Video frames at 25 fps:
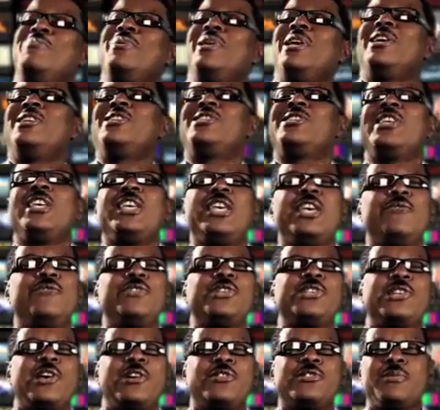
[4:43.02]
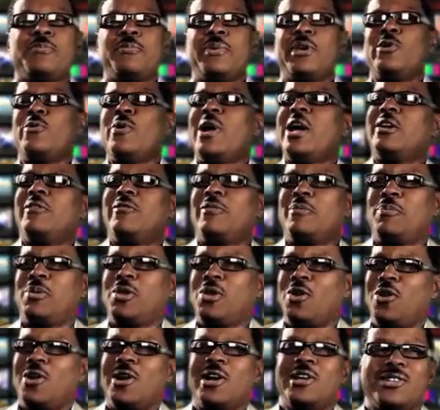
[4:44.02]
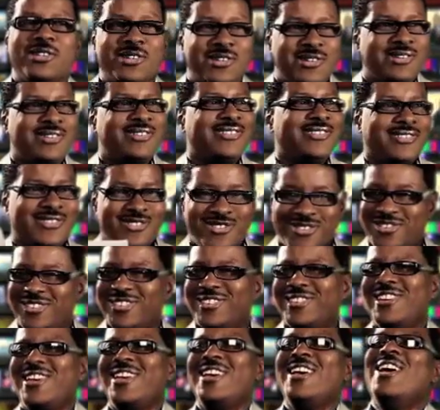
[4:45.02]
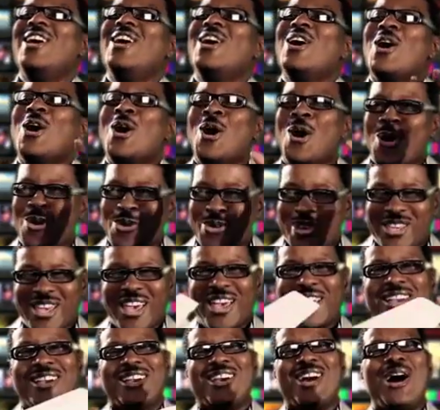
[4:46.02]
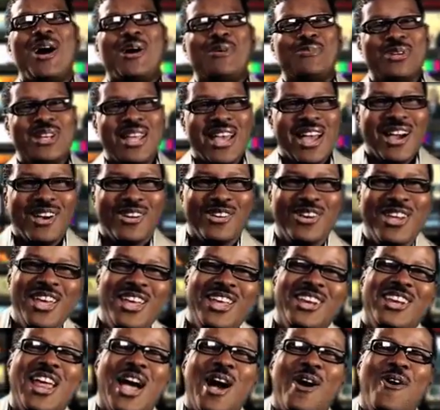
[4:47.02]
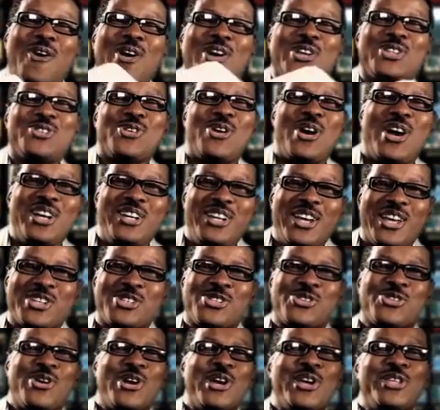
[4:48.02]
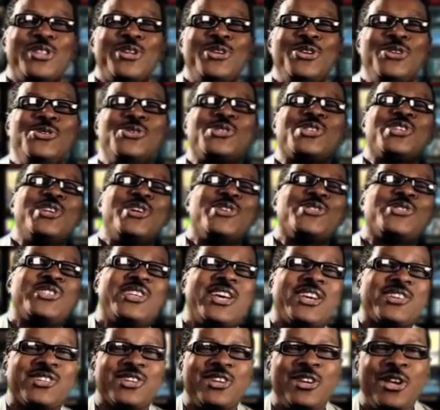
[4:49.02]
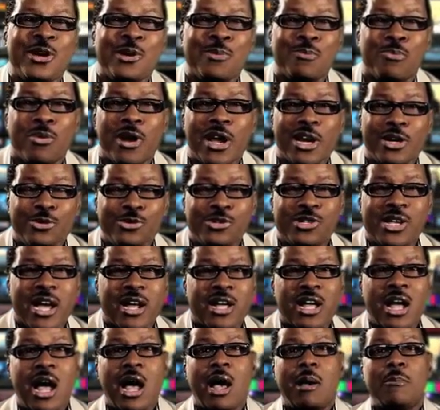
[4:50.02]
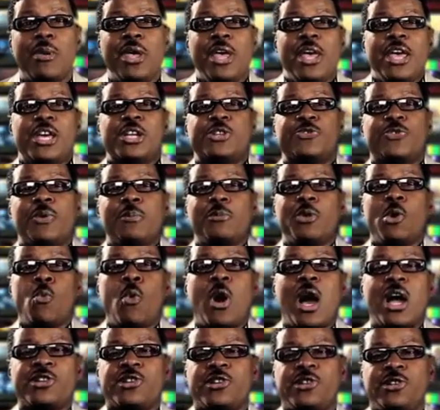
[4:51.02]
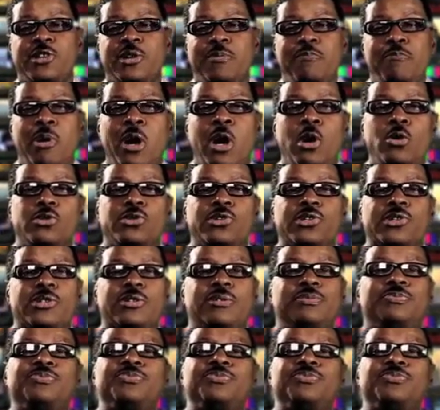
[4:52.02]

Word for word: BNZ. Give yourselves a big round of applause. Okay, calm down. Now on to our next story in the News to Know section here at brandnewz.com is from the Washington Post.